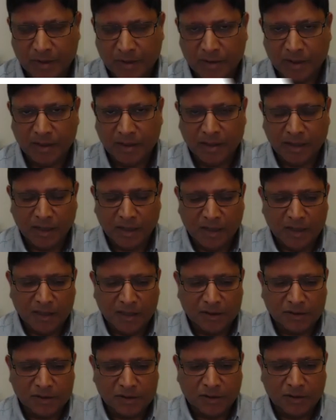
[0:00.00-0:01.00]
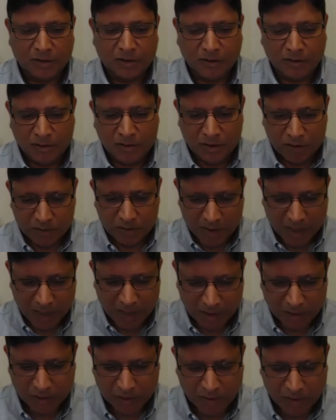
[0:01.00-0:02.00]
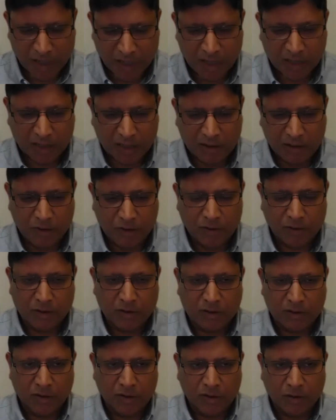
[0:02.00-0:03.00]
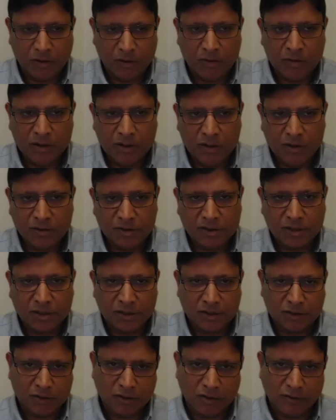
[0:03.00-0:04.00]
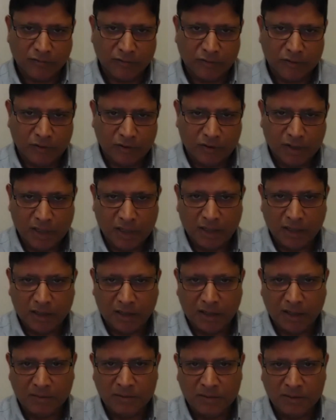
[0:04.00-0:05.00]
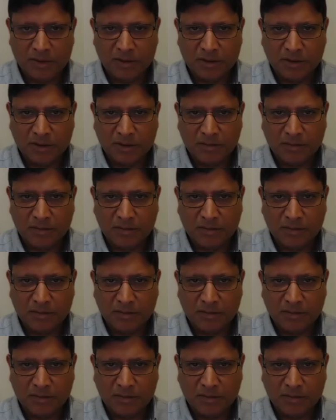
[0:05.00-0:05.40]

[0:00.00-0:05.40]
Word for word: right? So you can track your own usage of your LLMs